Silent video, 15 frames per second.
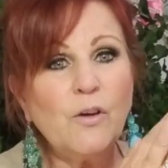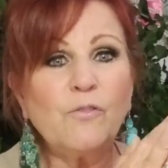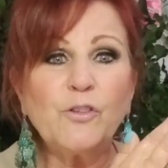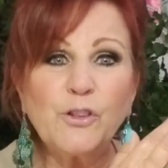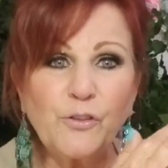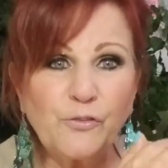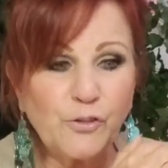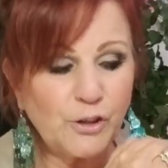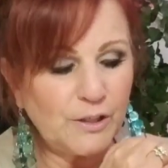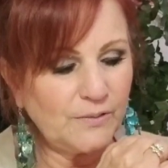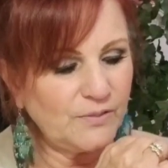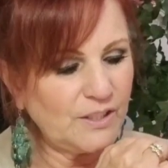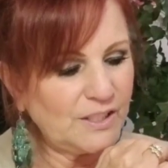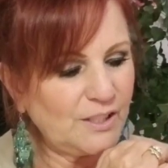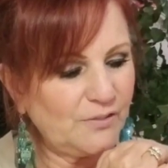for the
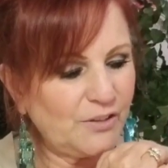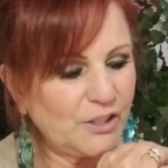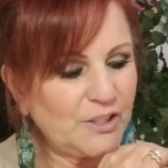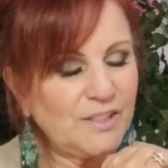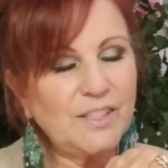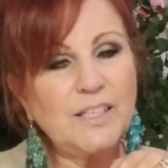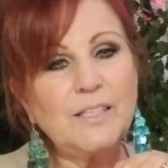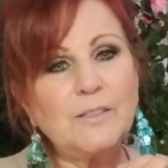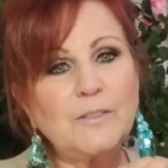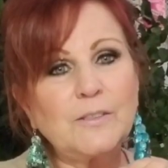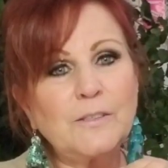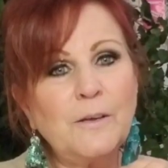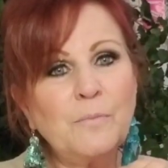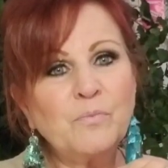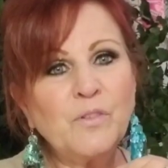forgiveness of our
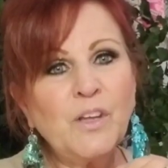sins.